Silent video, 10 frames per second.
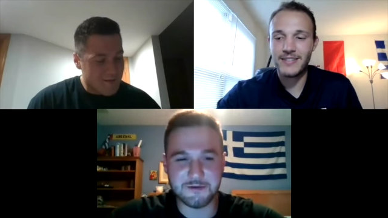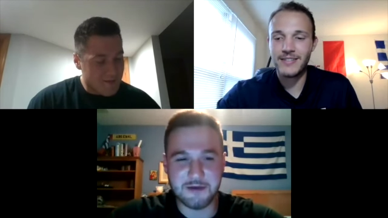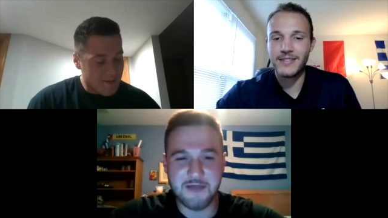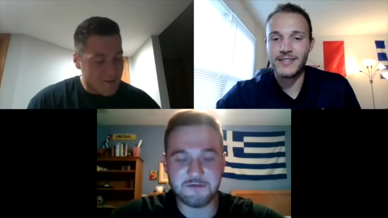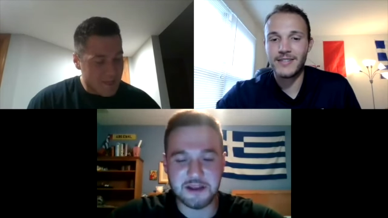
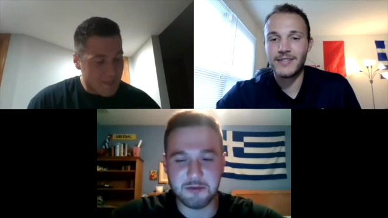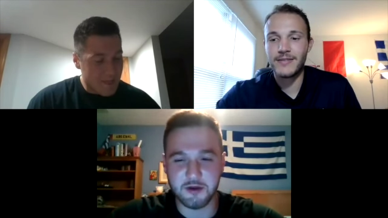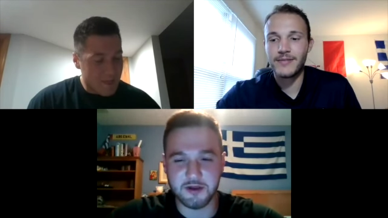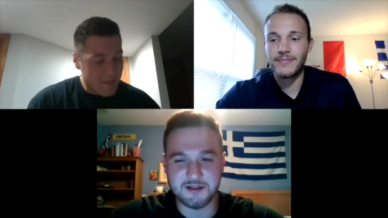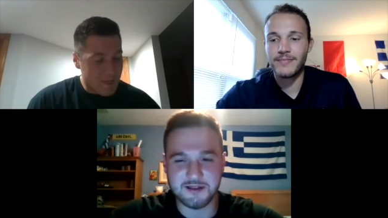Speaker 1: having Ibra
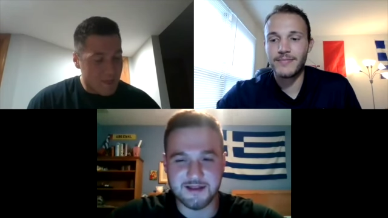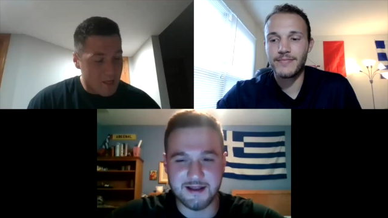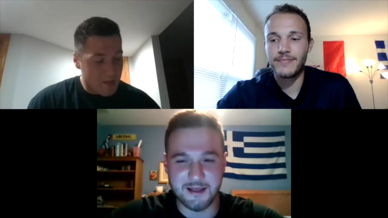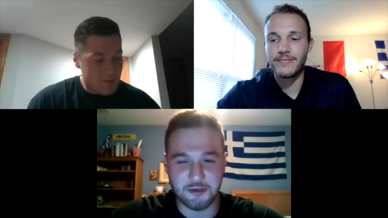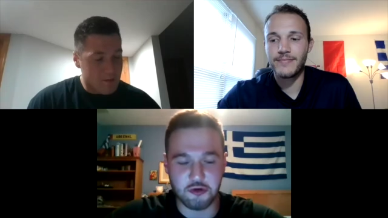against a side
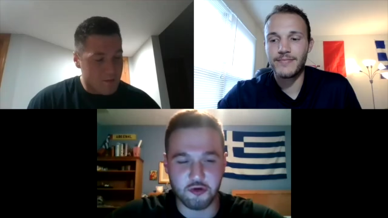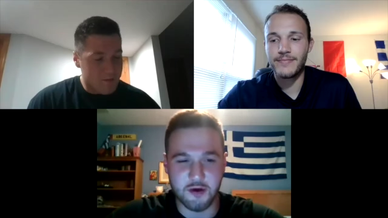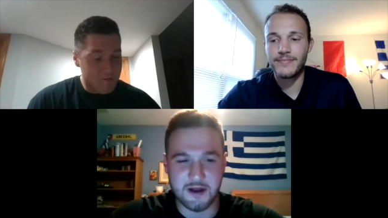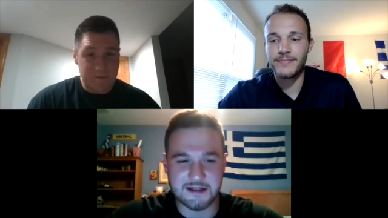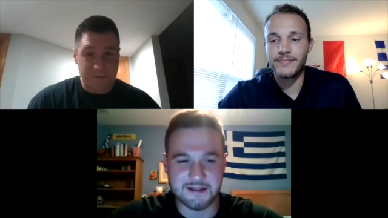like
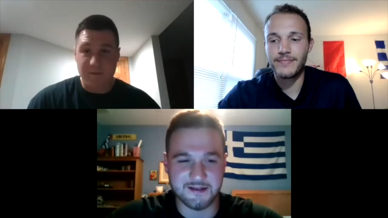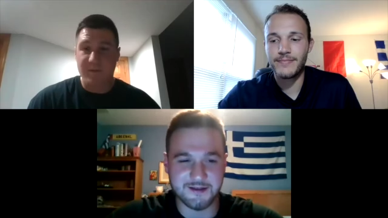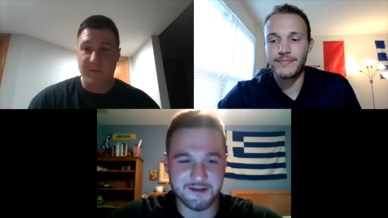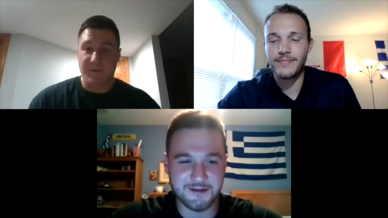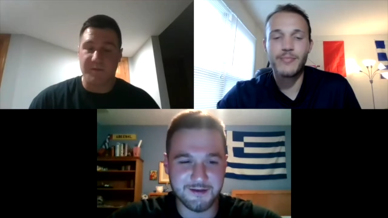Ukraine, I think
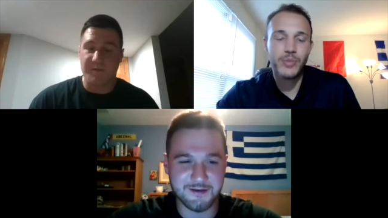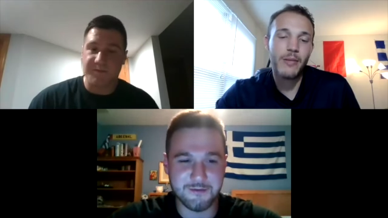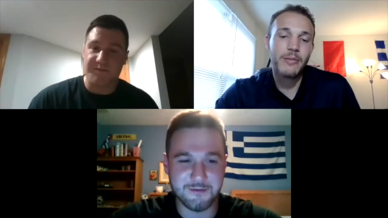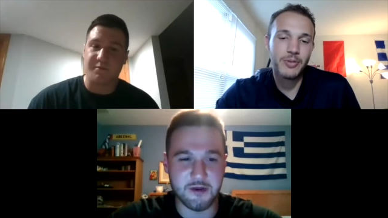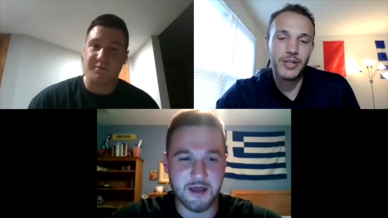
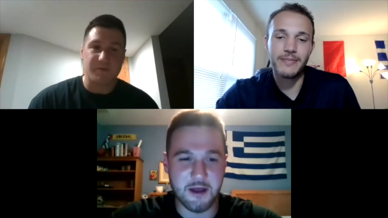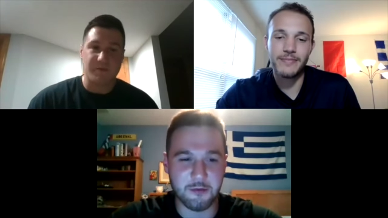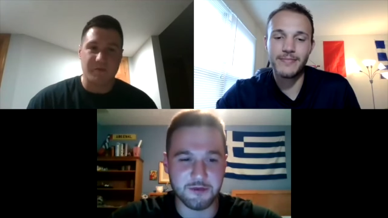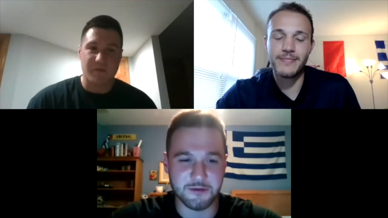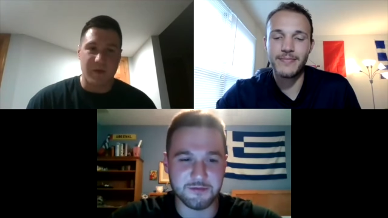probably.
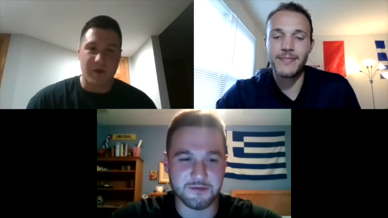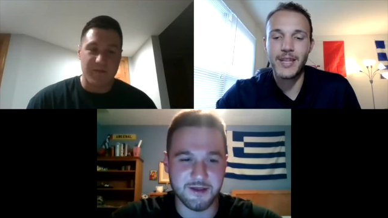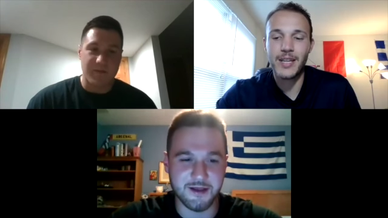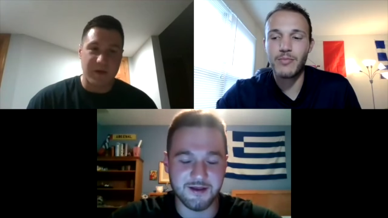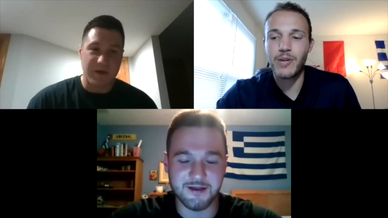yeah.
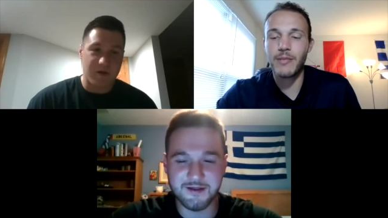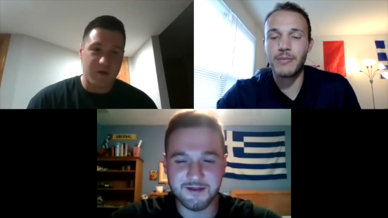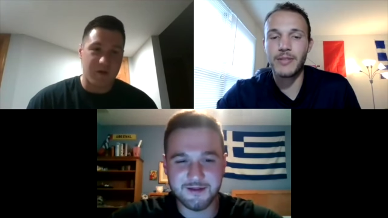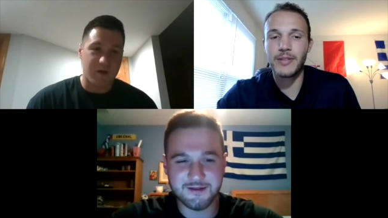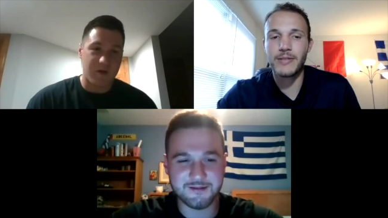yeah. But even,
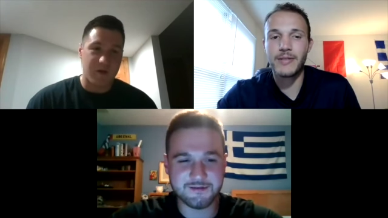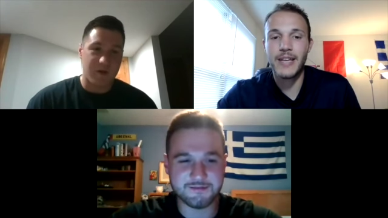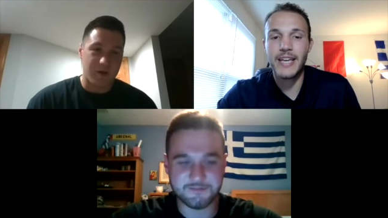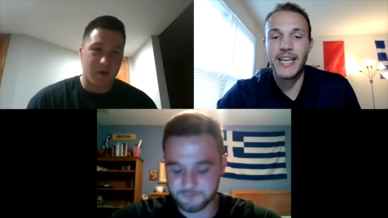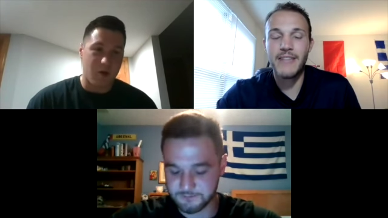probably.
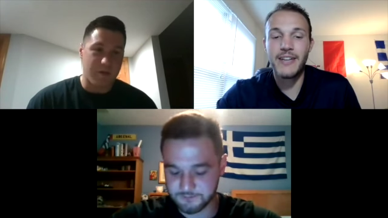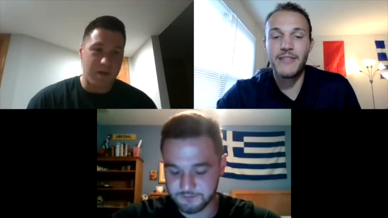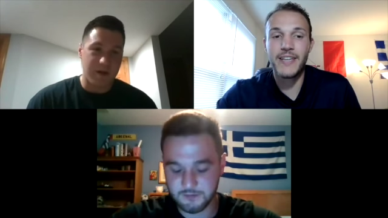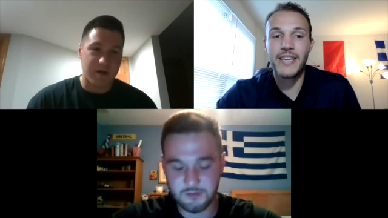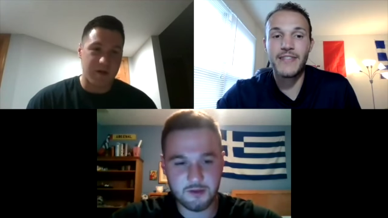Going even
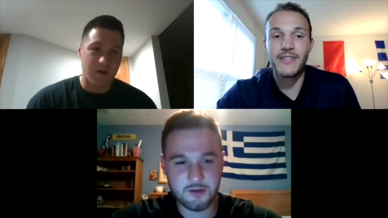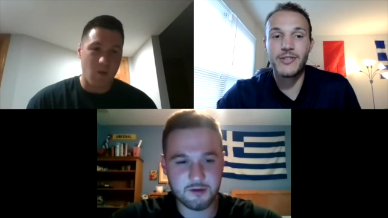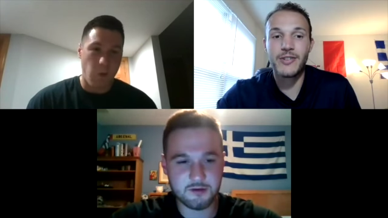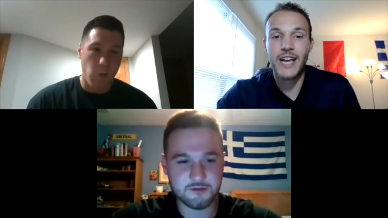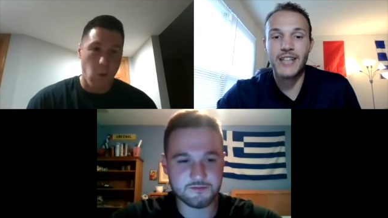back, he gives
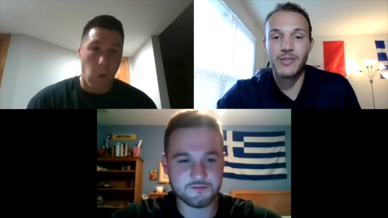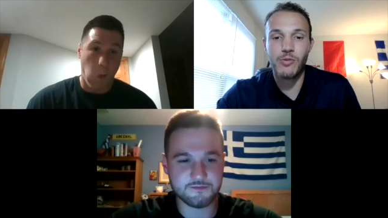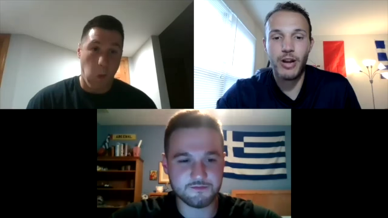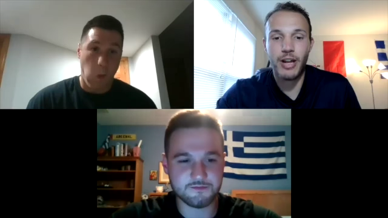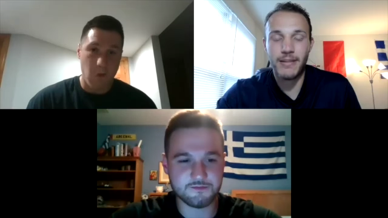
Speaker 2: you the last
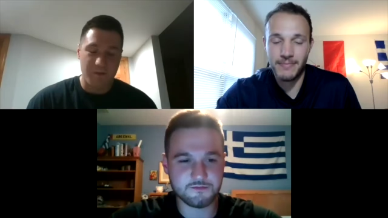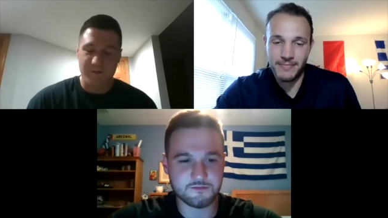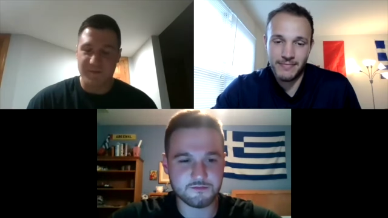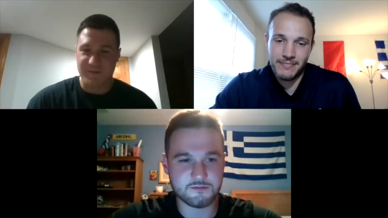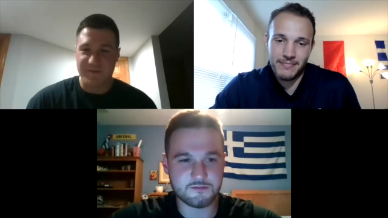twenty.
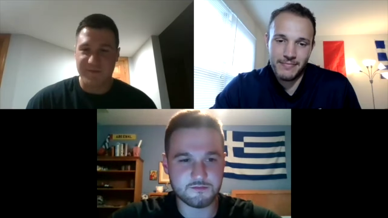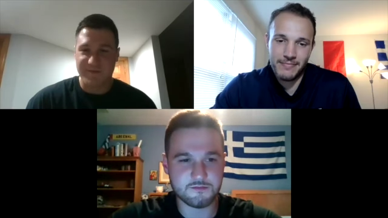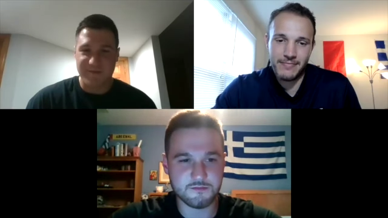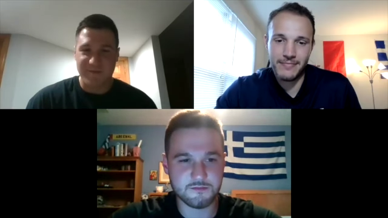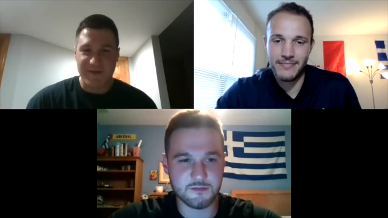
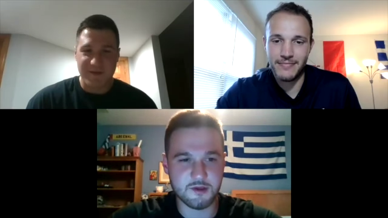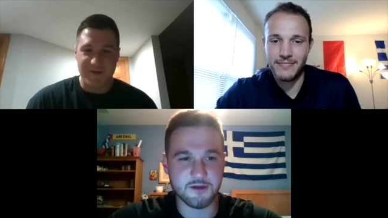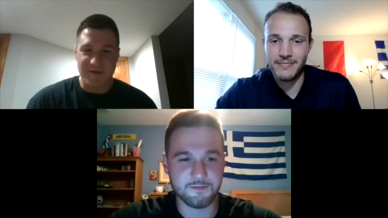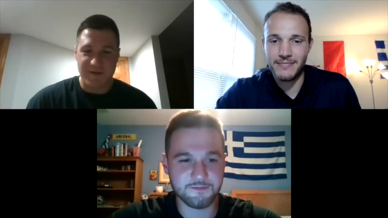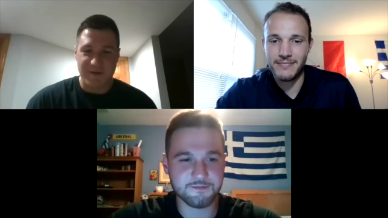
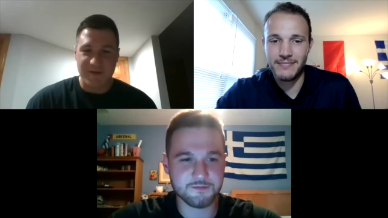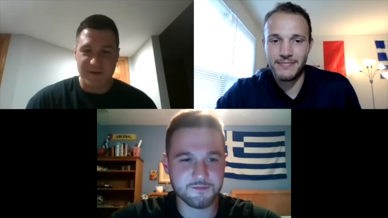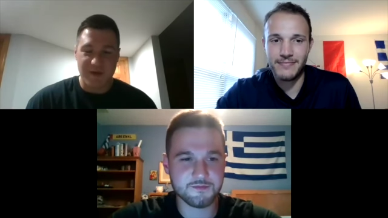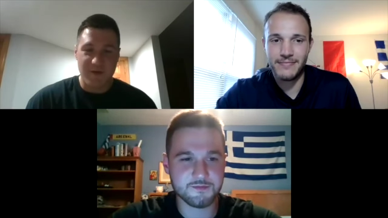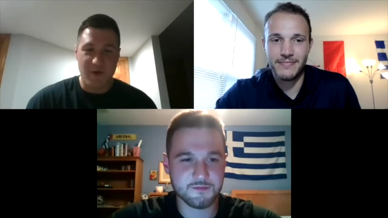
Speaker 1: No
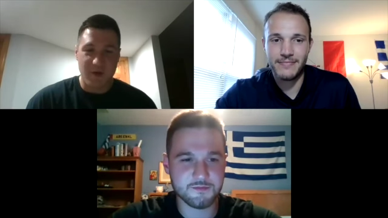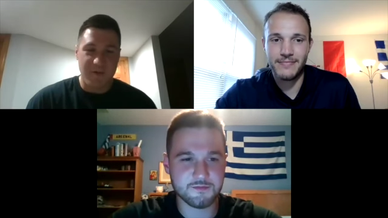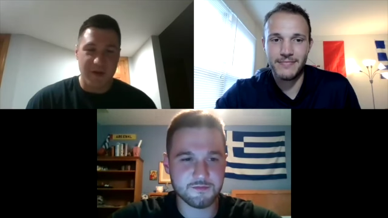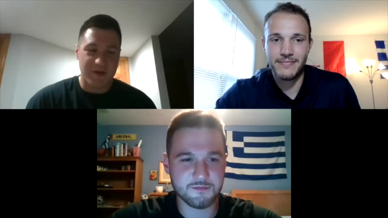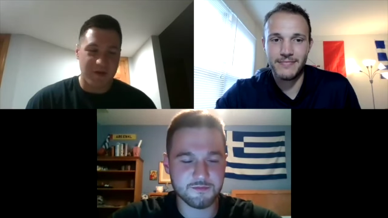even going
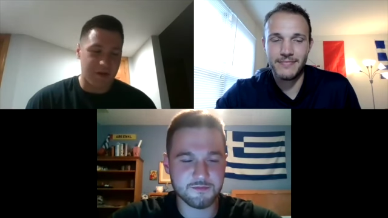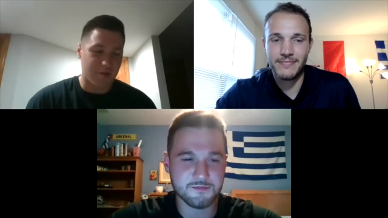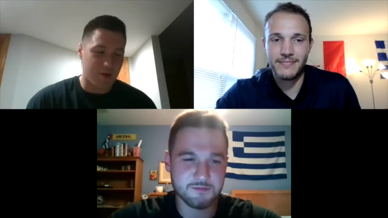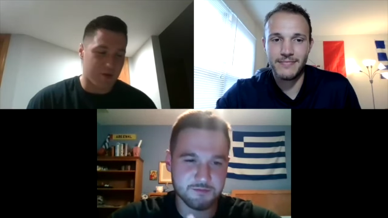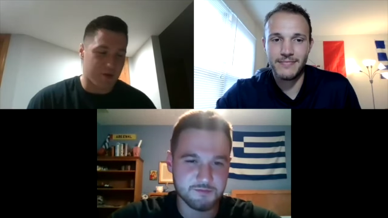back to like
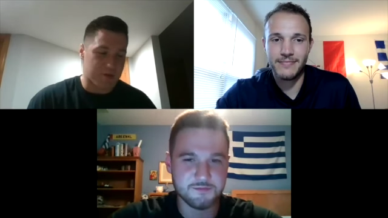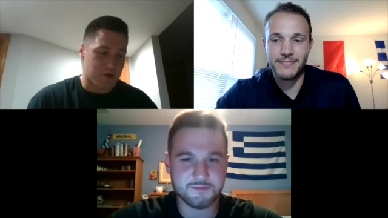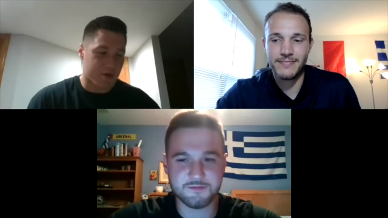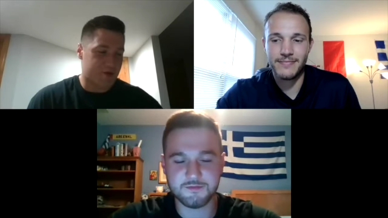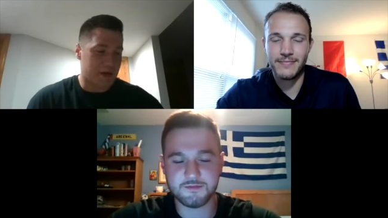we were talking about,
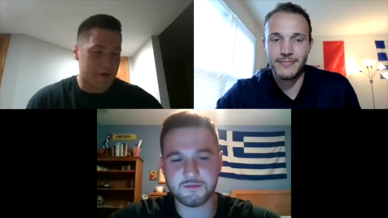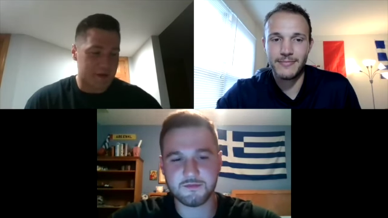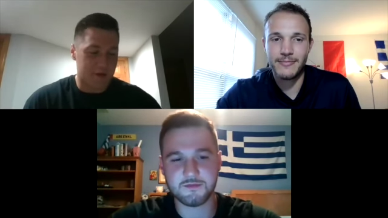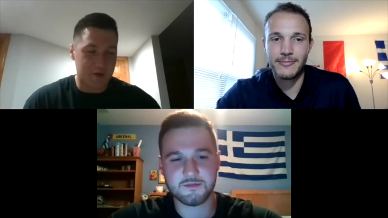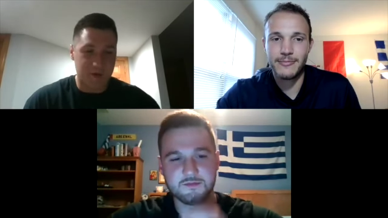there's not a
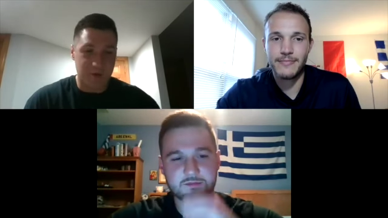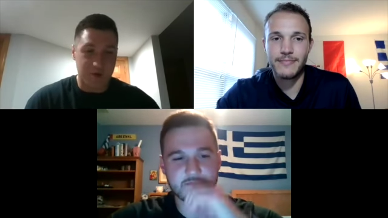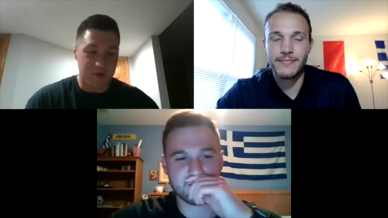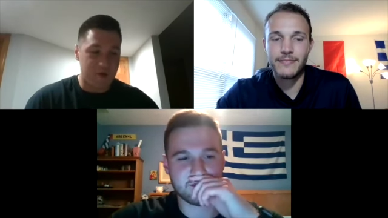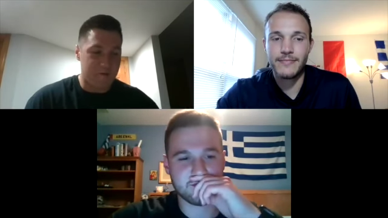single game you
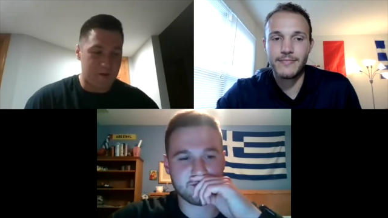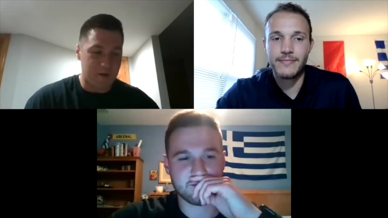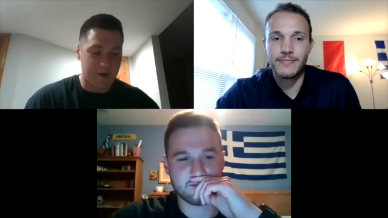turn off. I mean, it's